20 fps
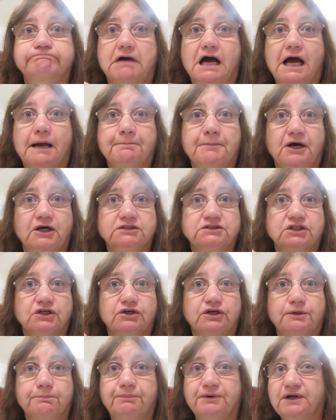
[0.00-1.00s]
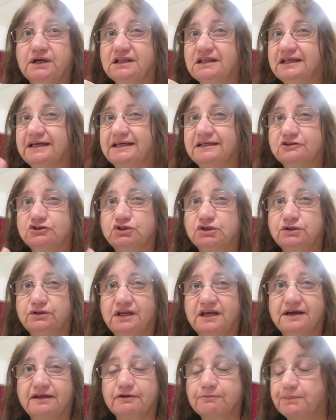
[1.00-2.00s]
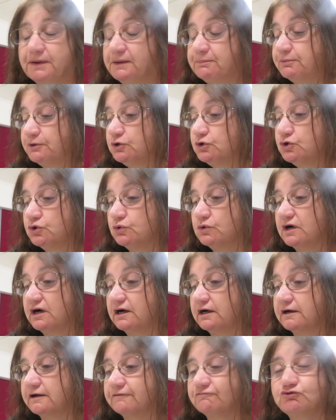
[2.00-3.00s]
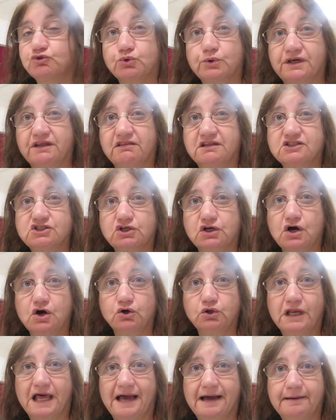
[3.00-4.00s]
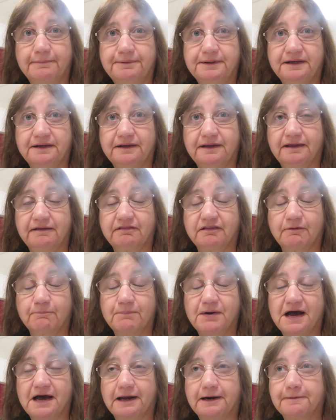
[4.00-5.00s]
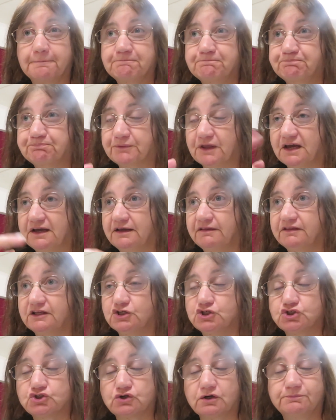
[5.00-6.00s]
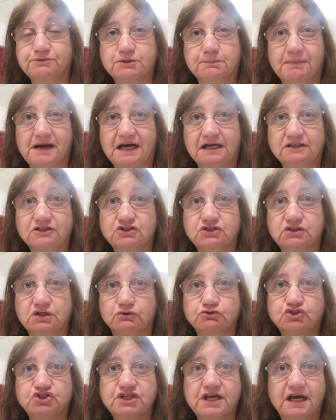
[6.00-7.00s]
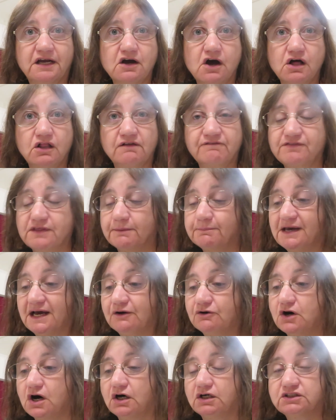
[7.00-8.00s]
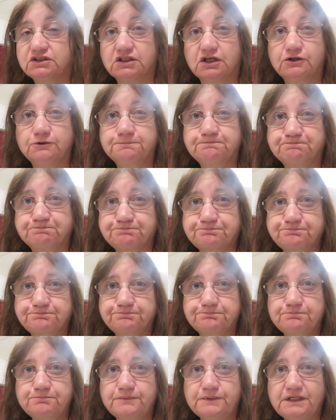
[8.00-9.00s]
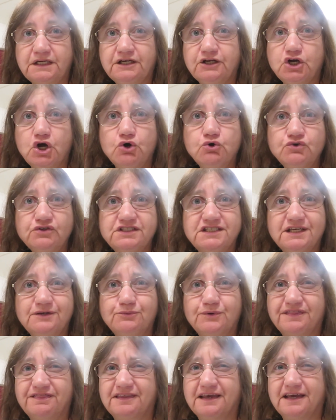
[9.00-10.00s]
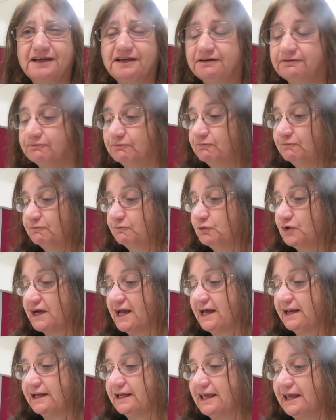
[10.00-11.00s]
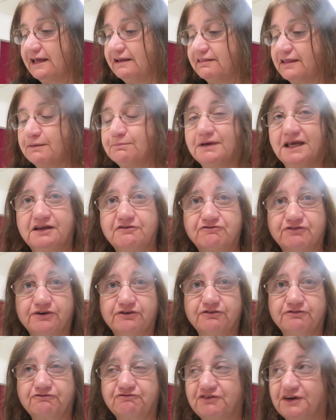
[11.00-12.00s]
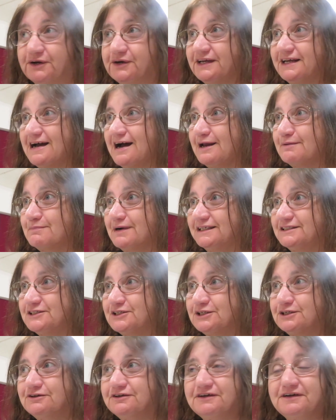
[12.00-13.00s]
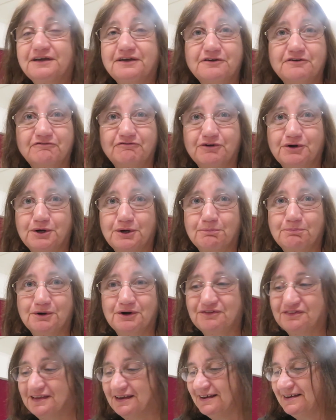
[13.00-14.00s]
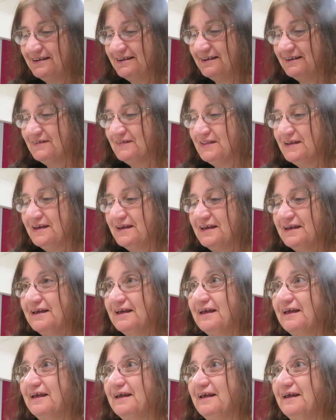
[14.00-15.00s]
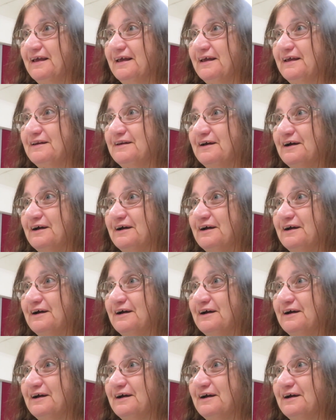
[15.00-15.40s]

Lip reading: also going to put a link to the other people who are doing this collab in the bottom in the description box. So check all of them out also. Go see what kind of cake they made for Fairy Godmonster for her birthday. And